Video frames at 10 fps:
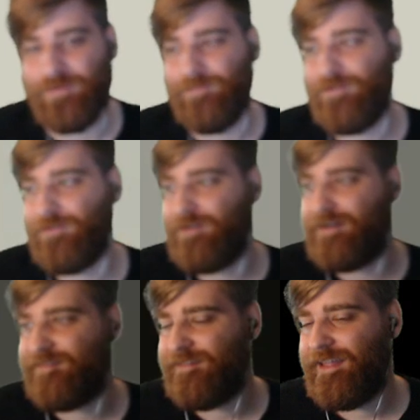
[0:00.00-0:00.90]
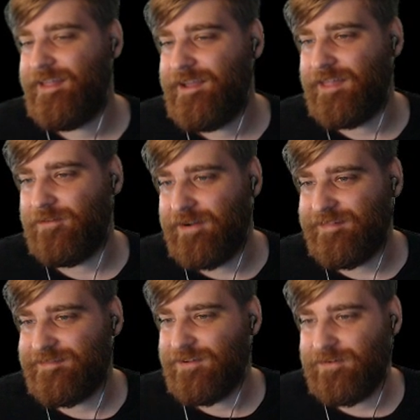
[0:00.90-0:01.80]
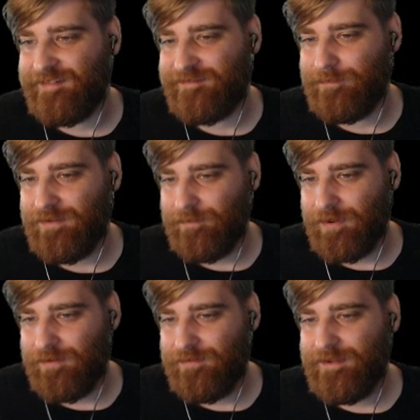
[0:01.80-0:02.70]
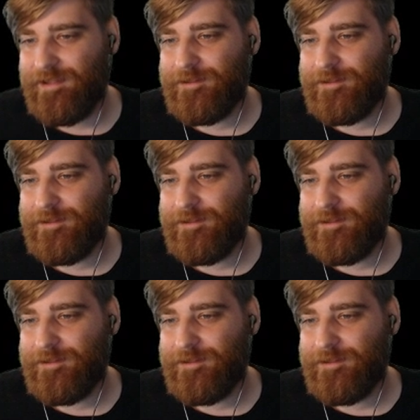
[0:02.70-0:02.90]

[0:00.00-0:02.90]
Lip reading: poop course, otherwise known as Bilbo.